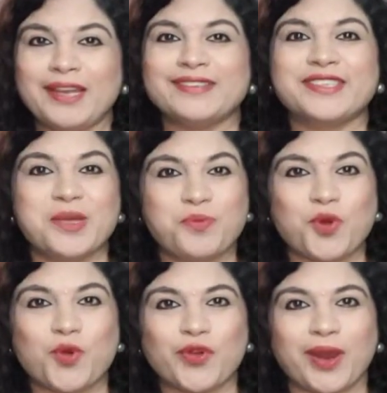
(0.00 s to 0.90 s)
PhD
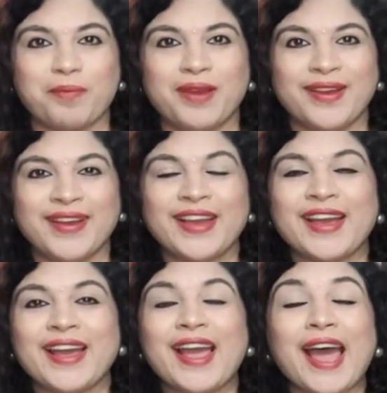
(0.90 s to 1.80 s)
program.
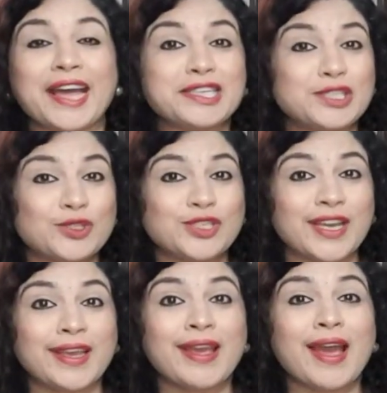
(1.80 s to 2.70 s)
And
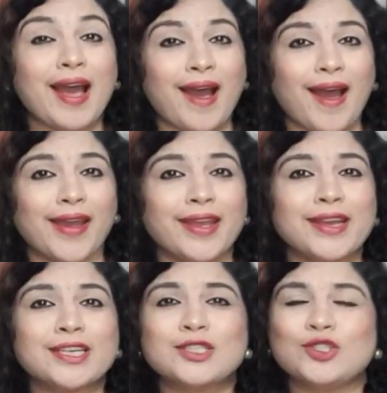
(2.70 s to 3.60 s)
today, I,
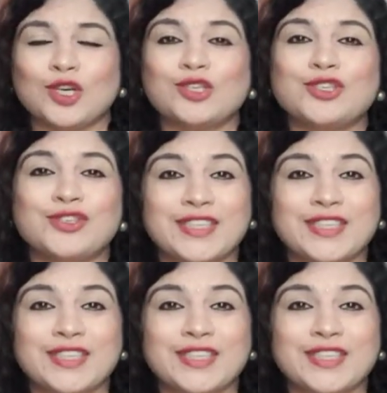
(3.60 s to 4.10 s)
Dr.